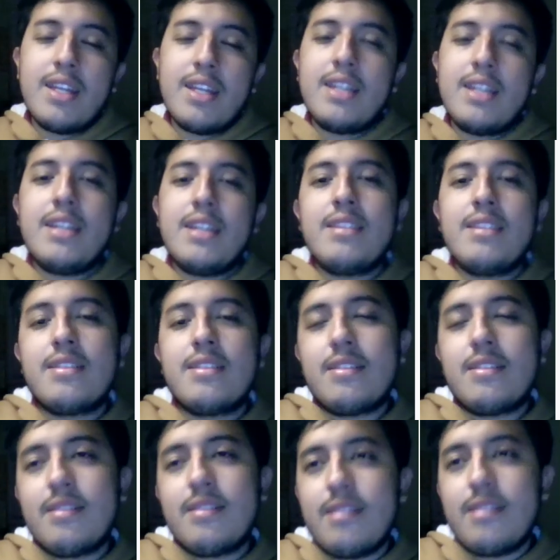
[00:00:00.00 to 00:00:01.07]

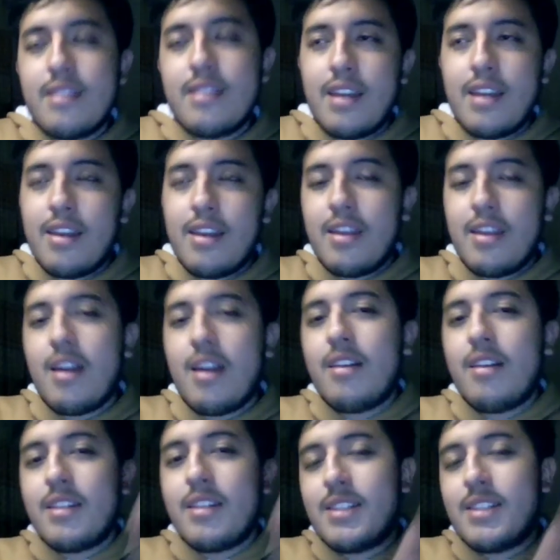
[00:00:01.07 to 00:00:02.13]
They are
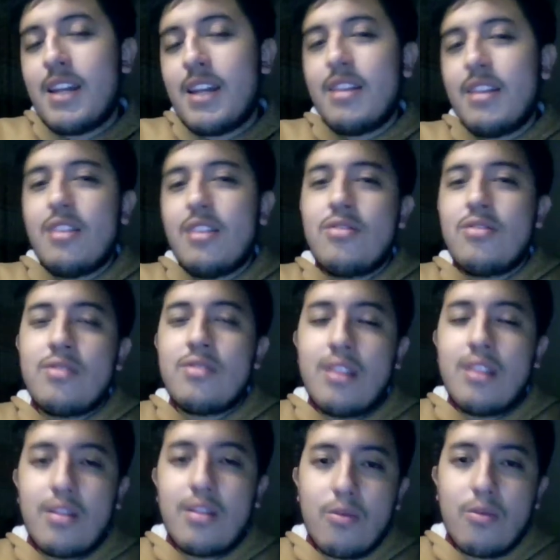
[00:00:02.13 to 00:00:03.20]
the citations
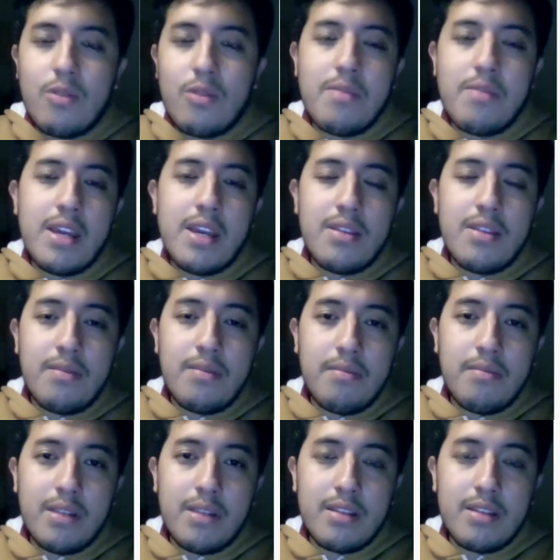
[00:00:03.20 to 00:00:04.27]
that we made,
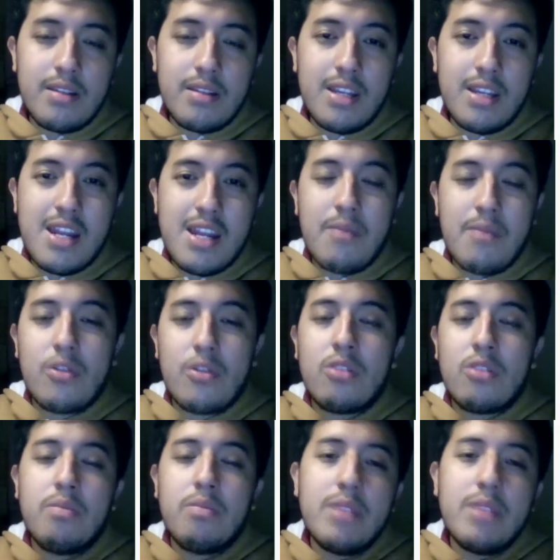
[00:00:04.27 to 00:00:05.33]
but in a more
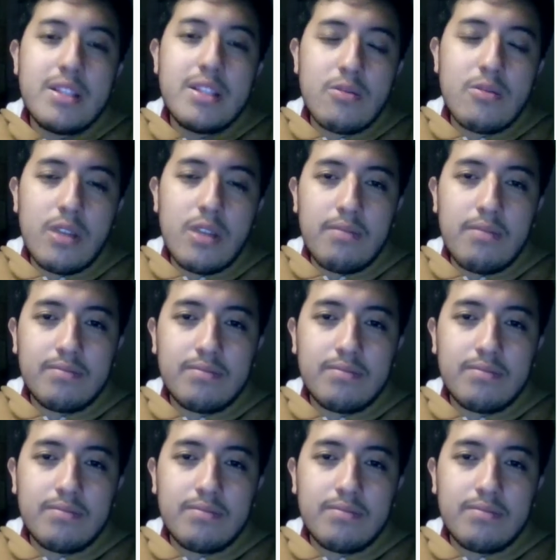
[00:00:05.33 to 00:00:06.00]
complete way.